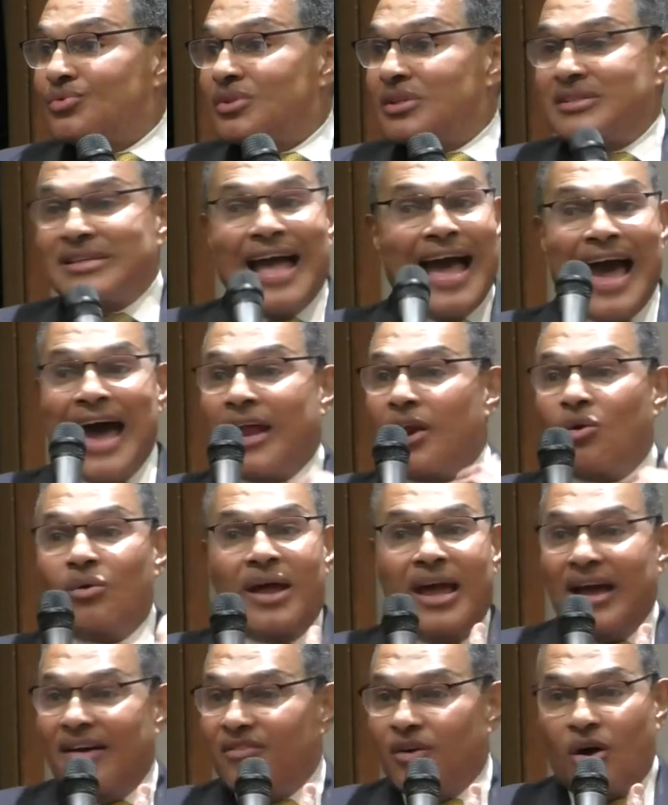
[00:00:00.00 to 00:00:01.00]
I don't
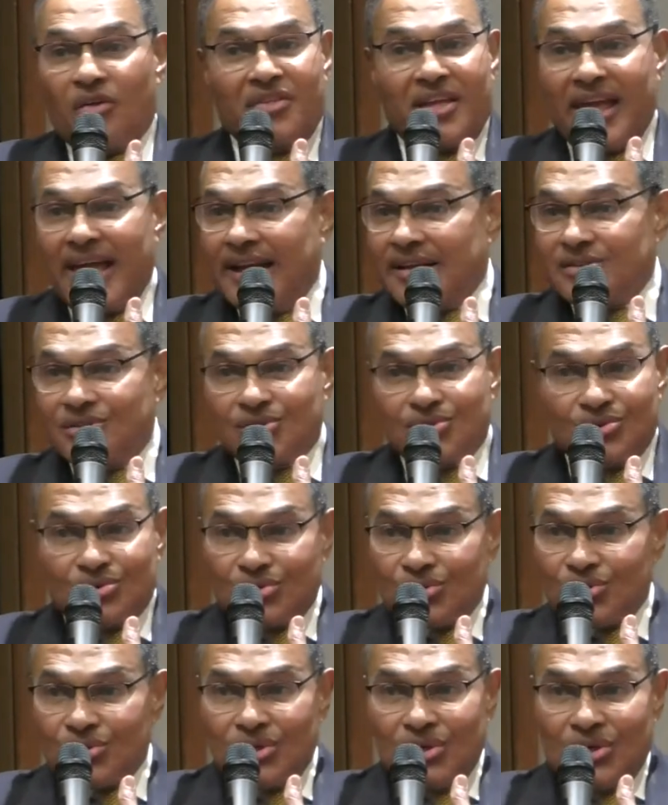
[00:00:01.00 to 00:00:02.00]
have all the
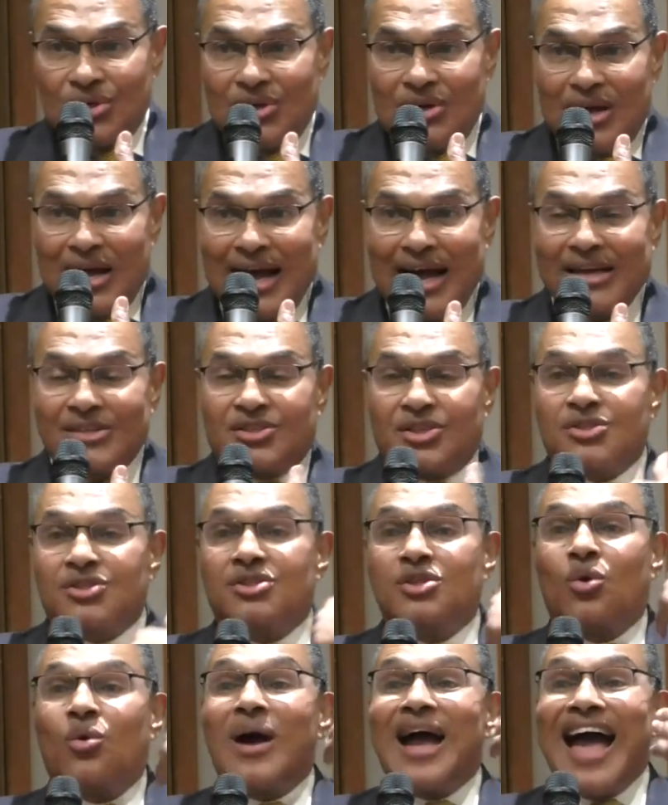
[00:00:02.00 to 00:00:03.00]
answers. I just
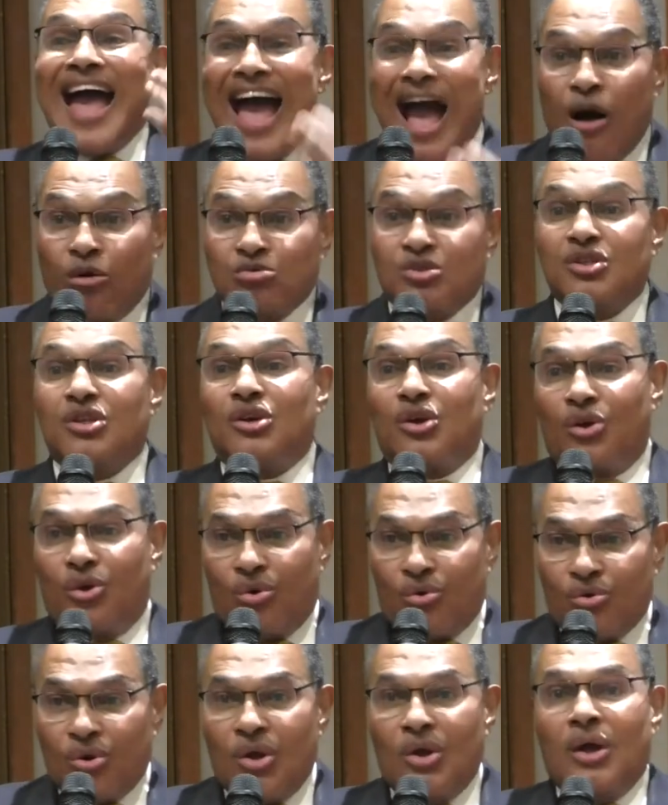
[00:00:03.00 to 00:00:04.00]
know how to
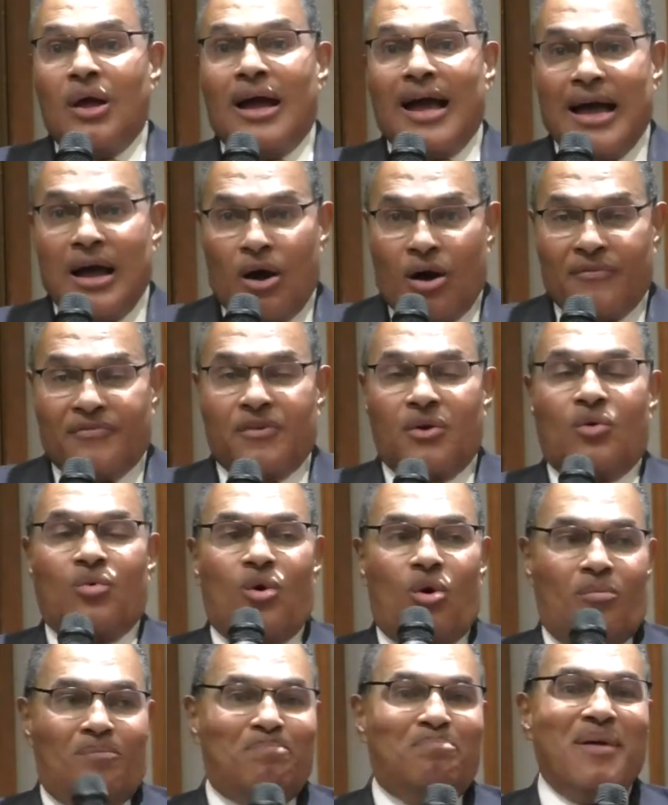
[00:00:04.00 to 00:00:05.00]
learn. I often
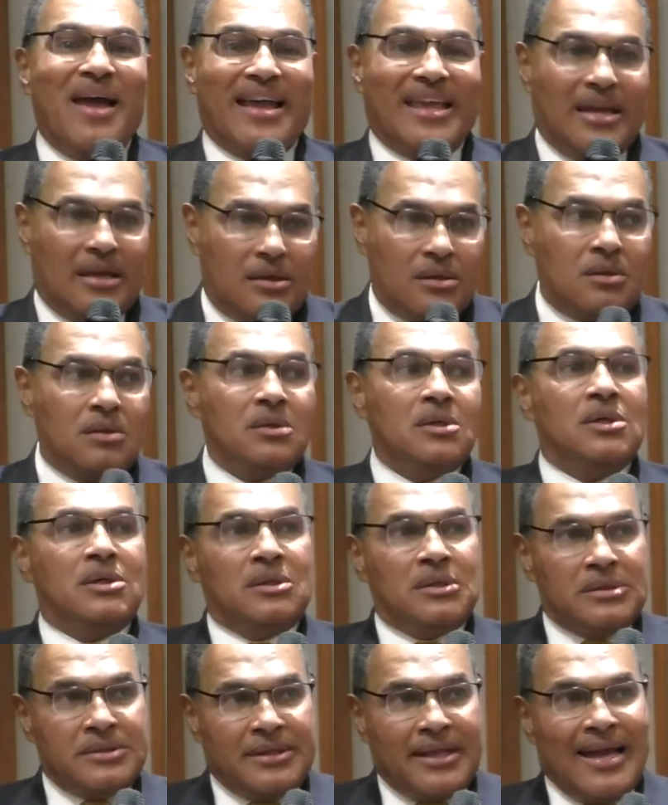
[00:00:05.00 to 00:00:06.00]
quote Beckett,
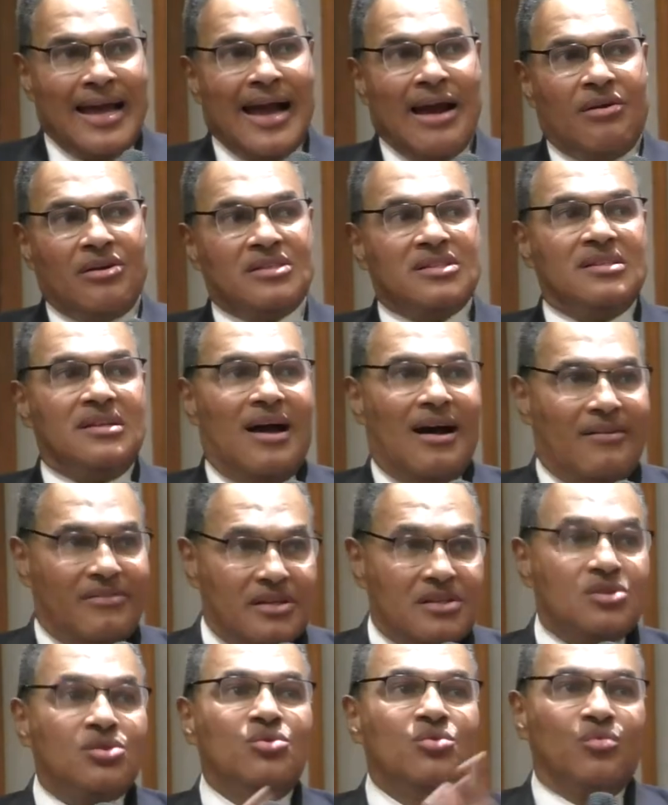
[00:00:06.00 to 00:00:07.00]
the Irish
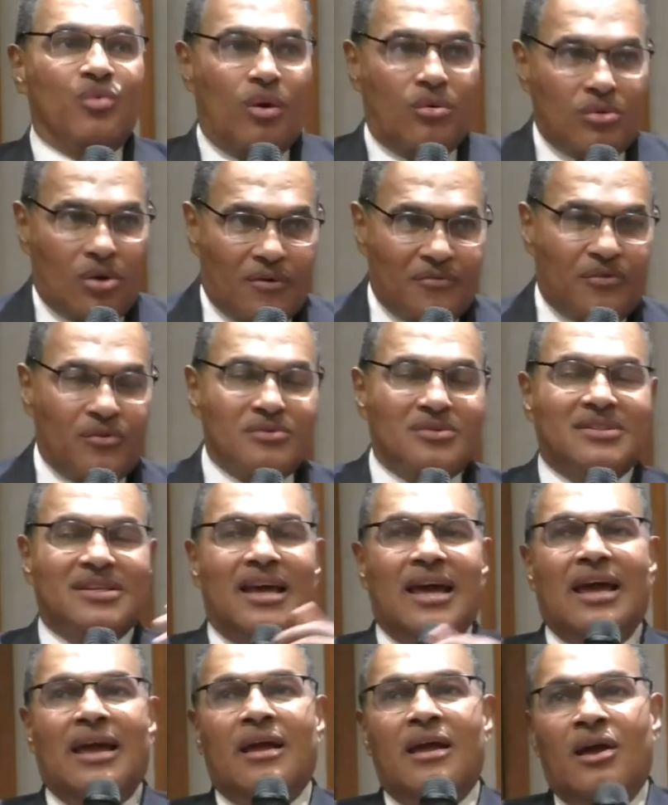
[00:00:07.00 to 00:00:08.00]
novelist who wrote on
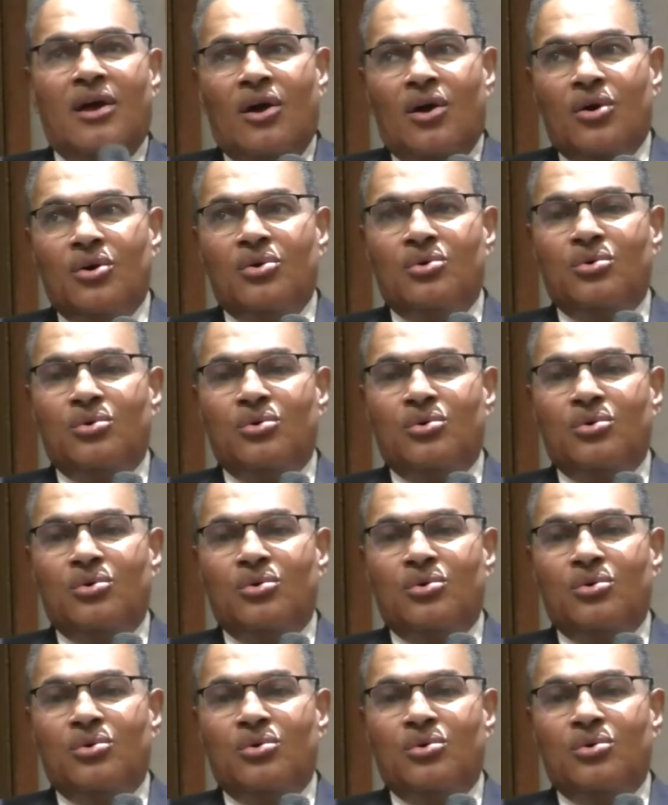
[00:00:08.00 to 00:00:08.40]
Francais, who